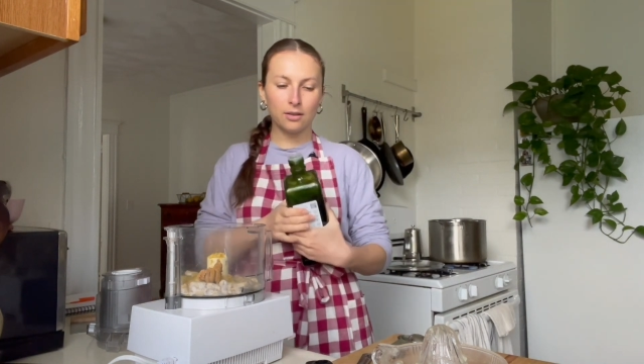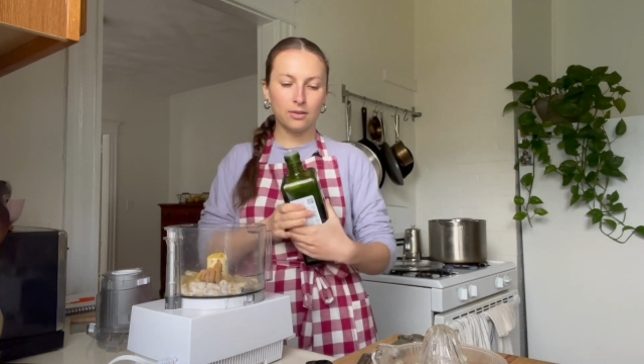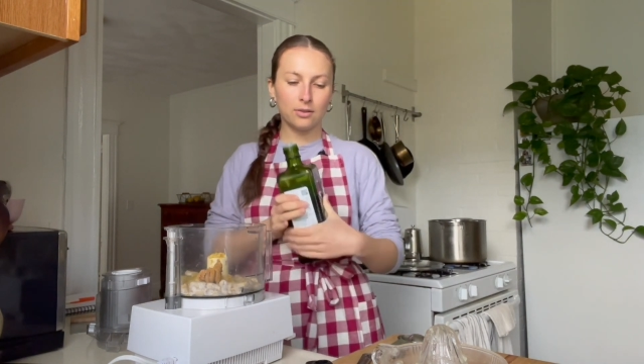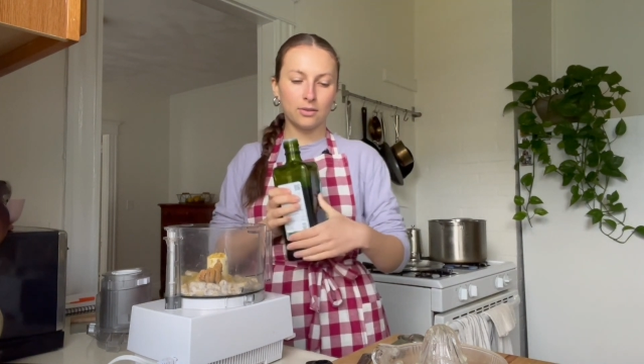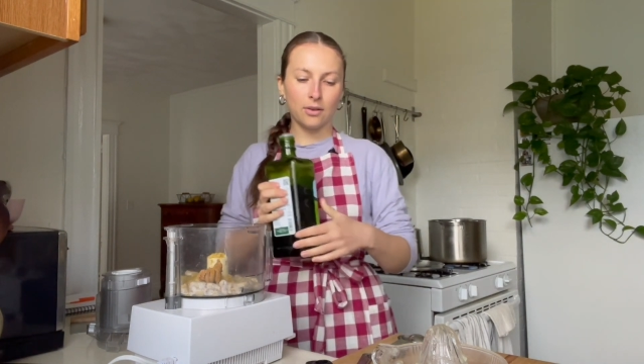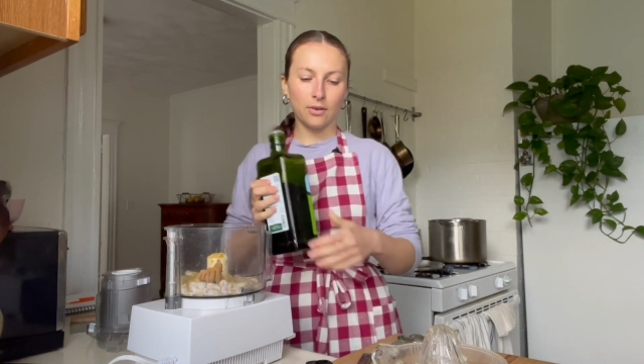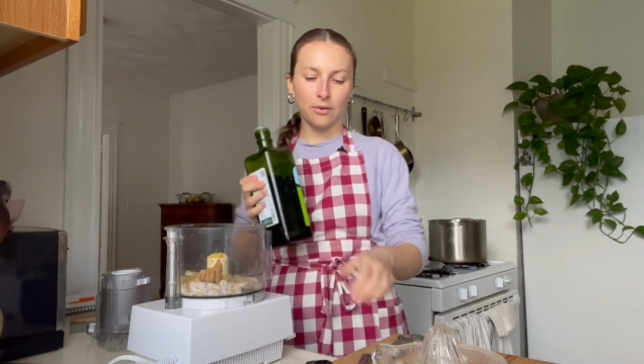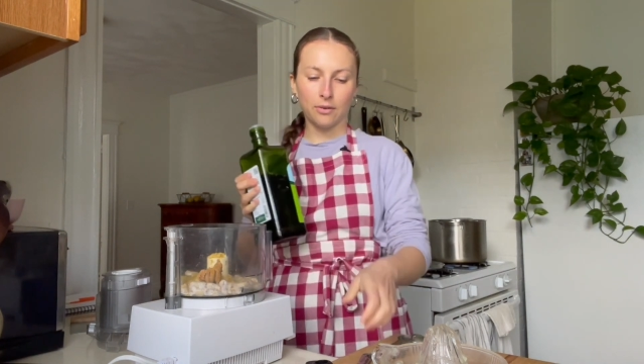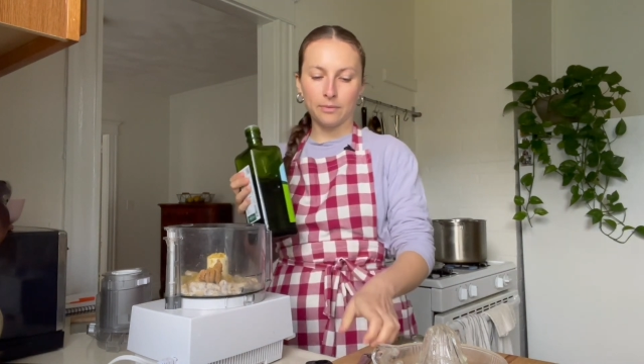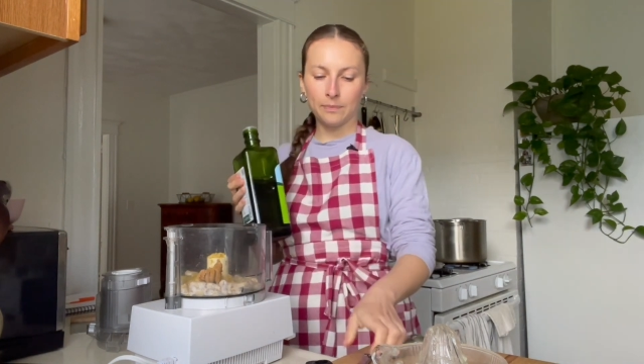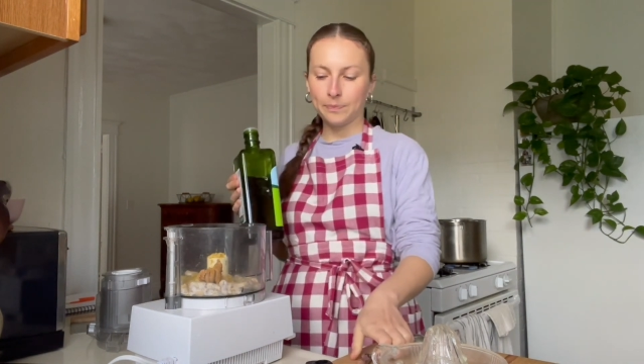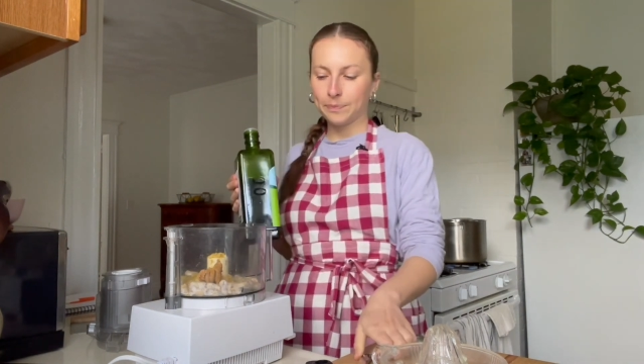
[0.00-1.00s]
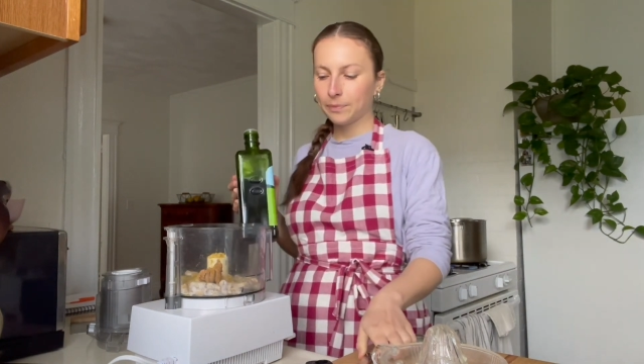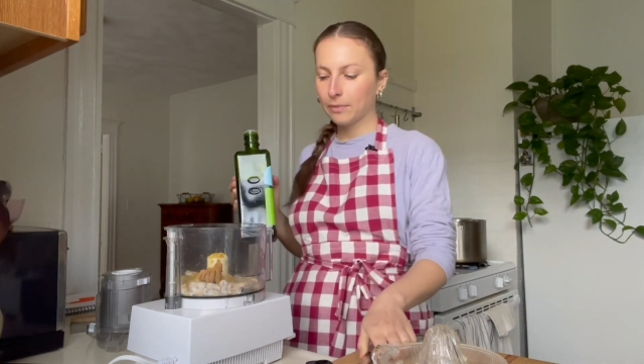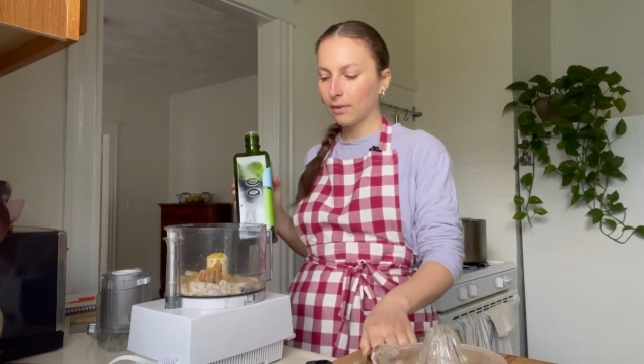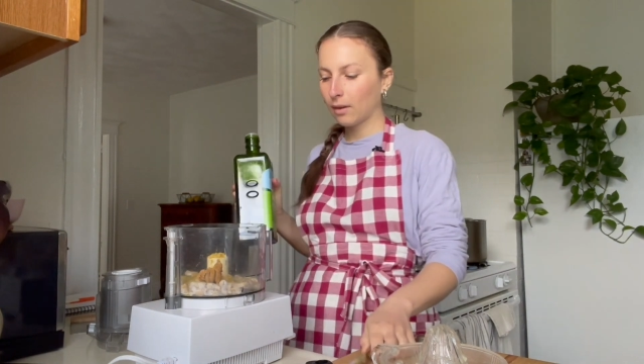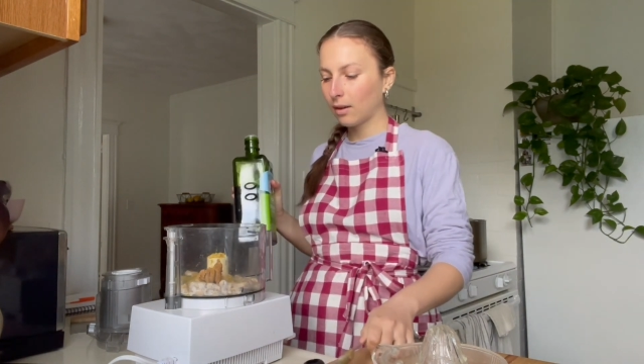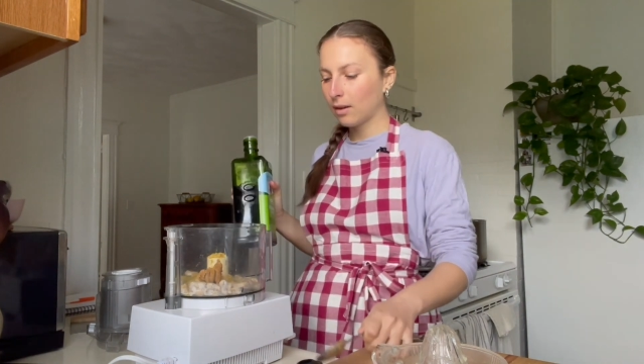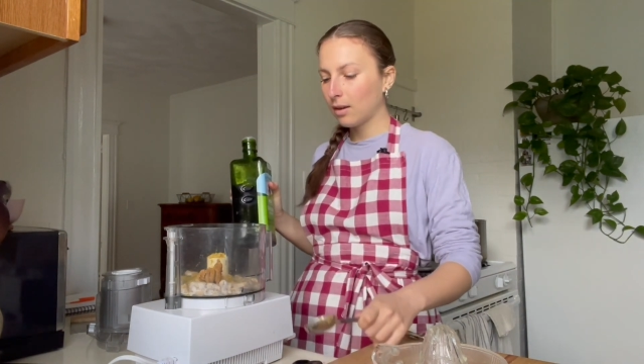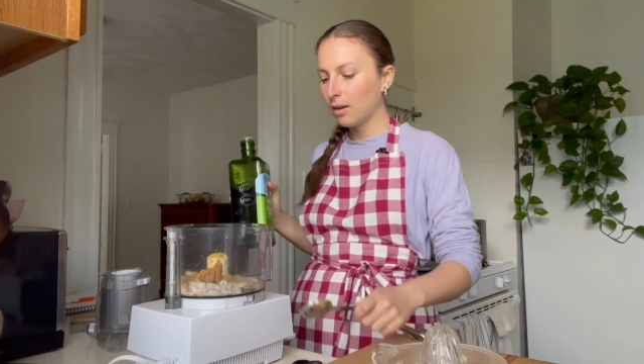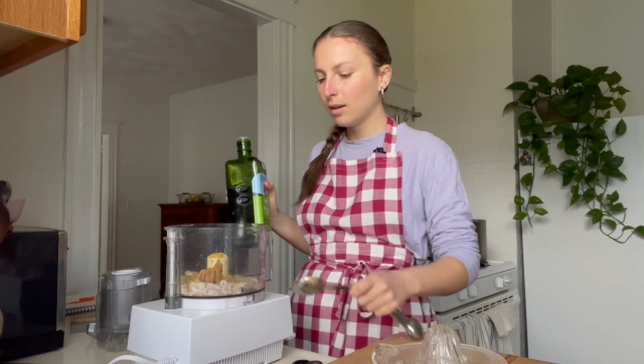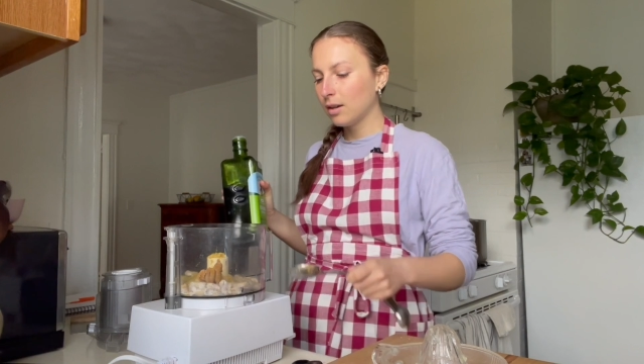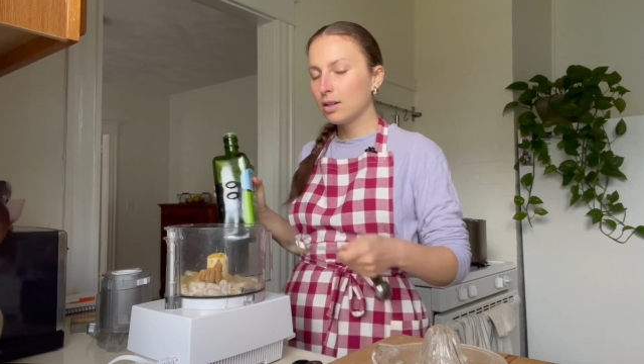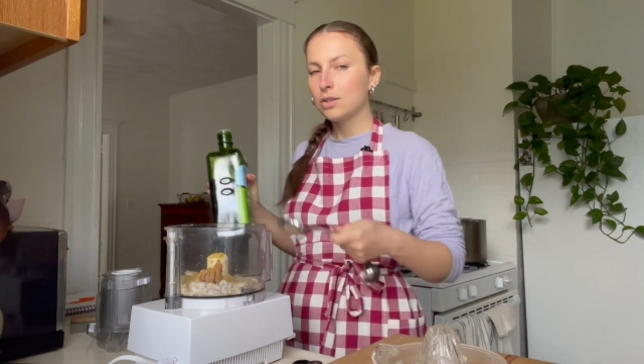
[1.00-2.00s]
So
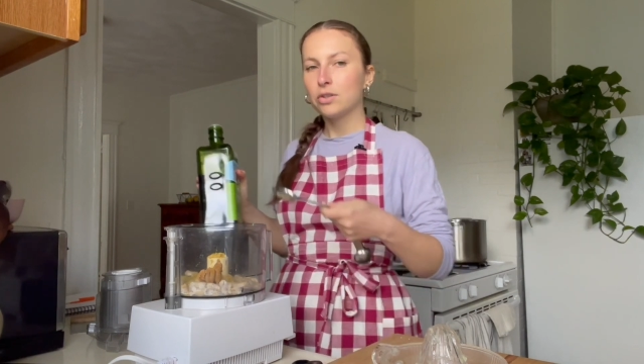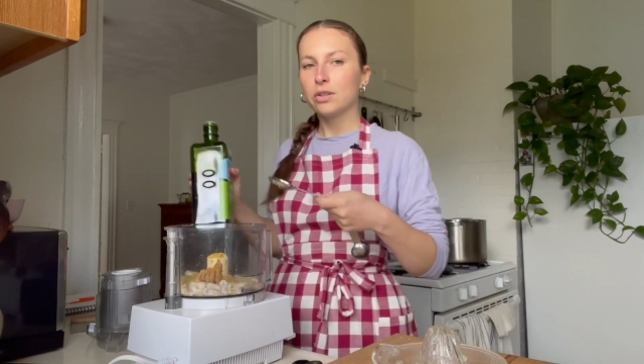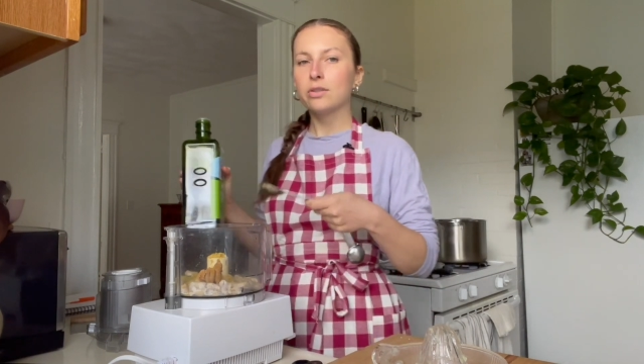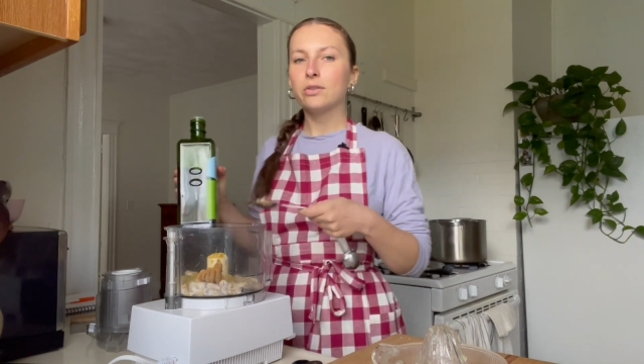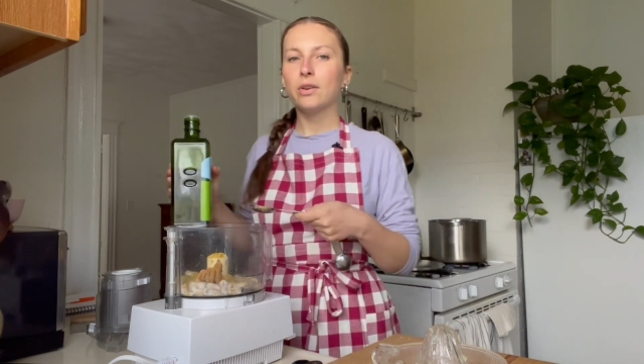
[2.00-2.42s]
just